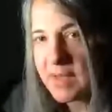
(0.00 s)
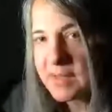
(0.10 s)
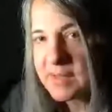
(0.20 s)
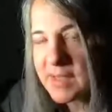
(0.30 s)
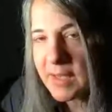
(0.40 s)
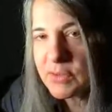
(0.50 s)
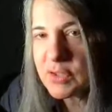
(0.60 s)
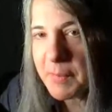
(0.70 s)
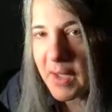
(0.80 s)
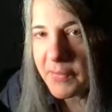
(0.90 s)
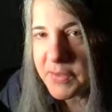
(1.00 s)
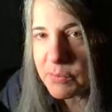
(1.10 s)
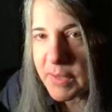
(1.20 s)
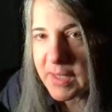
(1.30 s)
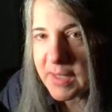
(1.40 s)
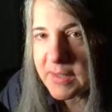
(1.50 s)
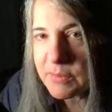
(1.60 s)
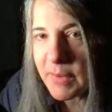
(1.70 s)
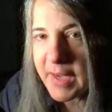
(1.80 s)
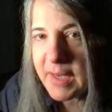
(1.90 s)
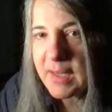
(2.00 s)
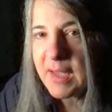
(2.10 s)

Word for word: See how small this ring is, right?